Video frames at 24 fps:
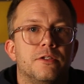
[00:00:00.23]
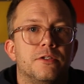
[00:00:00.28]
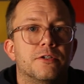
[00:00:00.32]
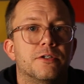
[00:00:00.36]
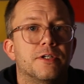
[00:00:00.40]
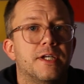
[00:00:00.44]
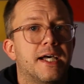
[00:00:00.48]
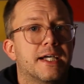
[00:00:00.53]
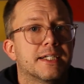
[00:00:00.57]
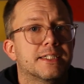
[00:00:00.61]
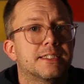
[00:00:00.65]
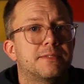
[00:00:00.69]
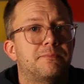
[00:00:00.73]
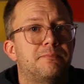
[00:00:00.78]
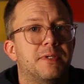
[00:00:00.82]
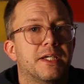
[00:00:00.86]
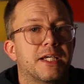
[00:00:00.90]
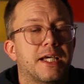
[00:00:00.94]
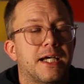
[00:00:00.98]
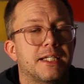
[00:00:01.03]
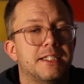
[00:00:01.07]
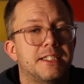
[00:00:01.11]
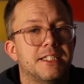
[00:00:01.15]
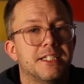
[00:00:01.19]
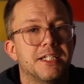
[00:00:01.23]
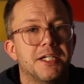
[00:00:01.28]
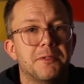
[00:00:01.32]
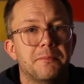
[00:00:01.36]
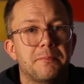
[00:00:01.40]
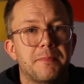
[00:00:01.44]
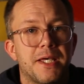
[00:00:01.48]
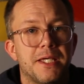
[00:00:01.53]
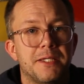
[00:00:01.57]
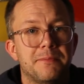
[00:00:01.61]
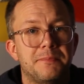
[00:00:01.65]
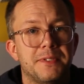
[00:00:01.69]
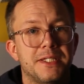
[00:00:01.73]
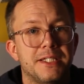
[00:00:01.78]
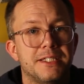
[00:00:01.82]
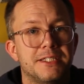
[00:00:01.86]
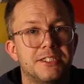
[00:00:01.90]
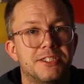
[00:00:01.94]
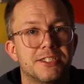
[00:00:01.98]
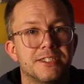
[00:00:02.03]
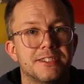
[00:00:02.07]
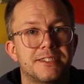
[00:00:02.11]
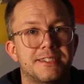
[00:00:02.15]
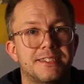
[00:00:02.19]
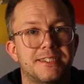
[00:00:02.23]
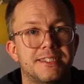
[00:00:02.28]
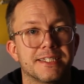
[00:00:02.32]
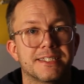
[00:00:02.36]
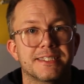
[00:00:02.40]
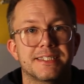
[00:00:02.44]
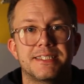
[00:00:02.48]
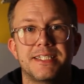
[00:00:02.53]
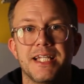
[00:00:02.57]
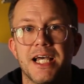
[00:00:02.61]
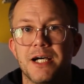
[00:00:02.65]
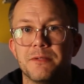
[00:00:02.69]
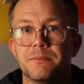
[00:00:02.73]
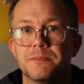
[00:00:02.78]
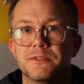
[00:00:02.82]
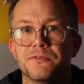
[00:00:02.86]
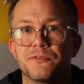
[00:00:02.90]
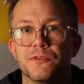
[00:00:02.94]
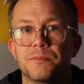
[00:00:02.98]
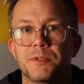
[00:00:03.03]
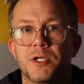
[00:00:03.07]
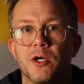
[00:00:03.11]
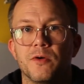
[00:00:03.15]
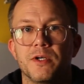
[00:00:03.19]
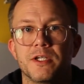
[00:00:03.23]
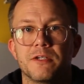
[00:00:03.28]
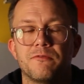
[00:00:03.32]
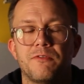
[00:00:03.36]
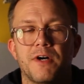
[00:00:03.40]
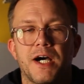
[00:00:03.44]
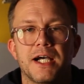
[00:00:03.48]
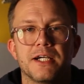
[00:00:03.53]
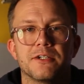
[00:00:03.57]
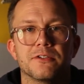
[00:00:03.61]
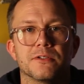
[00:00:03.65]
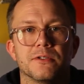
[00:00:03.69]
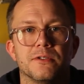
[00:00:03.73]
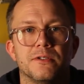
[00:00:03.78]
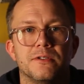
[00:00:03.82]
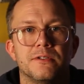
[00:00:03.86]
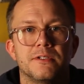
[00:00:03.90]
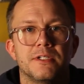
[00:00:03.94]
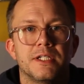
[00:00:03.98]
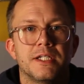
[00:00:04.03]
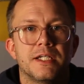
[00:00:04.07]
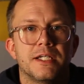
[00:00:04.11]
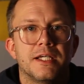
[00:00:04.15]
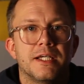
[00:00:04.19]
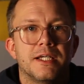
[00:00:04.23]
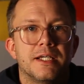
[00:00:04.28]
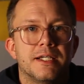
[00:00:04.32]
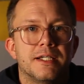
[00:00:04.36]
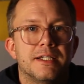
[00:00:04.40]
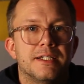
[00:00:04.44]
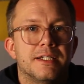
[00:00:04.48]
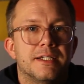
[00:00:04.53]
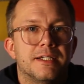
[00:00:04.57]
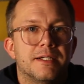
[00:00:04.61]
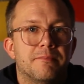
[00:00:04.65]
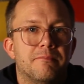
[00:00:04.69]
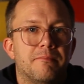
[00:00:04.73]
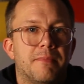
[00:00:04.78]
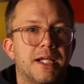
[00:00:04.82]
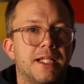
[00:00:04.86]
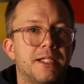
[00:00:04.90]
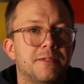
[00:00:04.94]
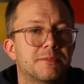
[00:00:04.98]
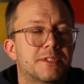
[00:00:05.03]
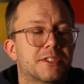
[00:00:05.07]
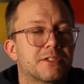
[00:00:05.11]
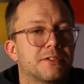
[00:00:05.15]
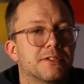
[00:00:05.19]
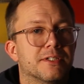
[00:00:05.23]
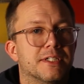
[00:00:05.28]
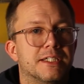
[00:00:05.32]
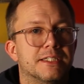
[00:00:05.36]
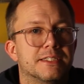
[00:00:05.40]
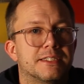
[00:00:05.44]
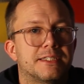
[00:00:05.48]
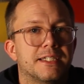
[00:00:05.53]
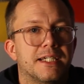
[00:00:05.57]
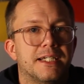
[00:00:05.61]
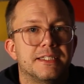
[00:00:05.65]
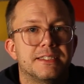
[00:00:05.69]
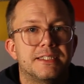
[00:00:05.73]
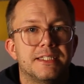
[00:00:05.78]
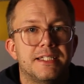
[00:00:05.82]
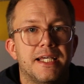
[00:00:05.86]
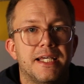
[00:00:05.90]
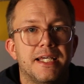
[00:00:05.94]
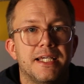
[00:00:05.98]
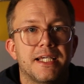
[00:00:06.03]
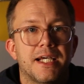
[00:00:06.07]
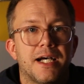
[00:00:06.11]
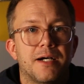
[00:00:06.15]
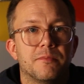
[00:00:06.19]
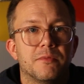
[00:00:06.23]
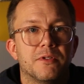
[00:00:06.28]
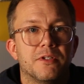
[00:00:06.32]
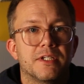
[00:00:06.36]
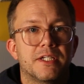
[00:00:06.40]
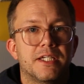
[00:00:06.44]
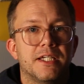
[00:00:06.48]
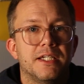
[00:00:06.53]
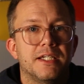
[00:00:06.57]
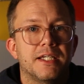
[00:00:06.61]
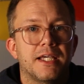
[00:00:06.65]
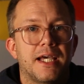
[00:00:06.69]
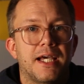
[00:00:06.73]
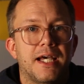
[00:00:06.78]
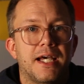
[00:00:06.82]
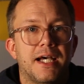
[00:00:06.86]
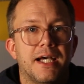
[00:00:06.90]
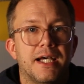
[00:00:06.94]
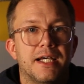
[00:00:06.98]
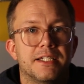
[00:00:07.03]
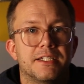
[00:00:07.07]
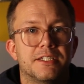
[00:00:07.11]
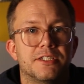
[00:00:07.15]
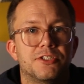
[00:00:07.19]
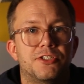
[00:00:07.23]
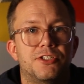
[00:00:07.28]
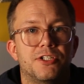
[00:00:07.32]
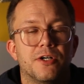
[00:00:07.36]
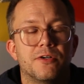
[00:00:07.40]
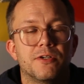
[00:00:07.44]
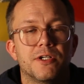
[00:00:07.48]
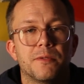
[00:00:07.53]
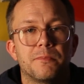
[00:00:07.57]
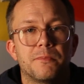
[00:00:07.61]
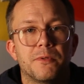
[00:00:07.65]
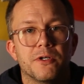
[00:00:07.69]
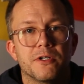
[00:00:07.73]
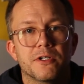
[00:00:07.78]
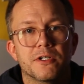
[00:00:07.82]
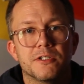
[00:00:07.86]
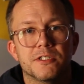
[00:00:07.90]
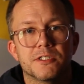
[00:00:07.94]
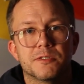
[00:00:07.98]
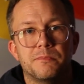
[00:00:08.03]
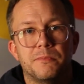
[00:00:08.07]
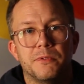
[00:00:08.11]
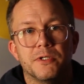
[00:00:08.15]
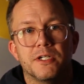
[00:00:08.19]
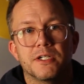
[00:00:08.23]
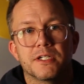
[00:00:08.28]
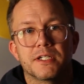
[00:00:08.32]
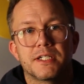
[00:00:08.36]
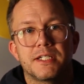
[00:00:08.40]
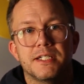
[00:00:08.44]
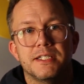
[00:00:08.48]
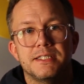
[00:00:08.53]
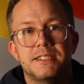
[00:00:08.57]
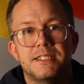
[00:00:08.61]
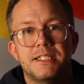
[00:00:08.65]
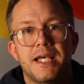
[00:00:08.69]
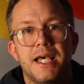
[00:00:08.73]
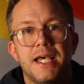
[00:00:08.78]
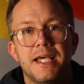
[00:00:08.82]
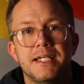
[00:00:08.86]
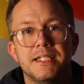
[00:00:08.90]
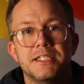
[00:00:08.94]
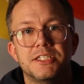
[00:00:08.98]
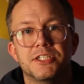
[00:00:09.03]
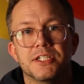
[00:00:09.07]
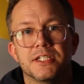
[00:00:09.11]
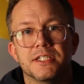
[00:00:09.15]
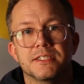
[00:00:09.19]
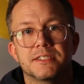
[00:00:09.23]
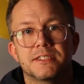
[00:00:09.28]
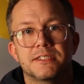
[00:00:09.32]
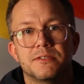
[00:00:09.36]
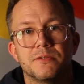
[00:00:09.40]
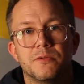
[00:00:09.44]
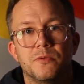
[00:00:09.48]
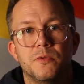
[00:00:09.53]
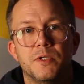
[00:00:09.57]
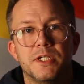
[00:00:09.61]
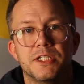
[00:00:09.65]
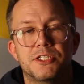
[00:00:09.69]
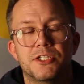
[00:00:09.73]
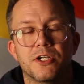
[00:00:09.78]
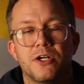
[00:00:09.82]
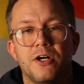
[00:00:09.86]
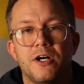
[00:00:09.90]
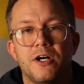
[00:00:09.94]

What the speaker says: Your next big idea may be just 6 steps from going viral. My name's Chris, and today I'm looking at Jonah Berger's book, Contagious, which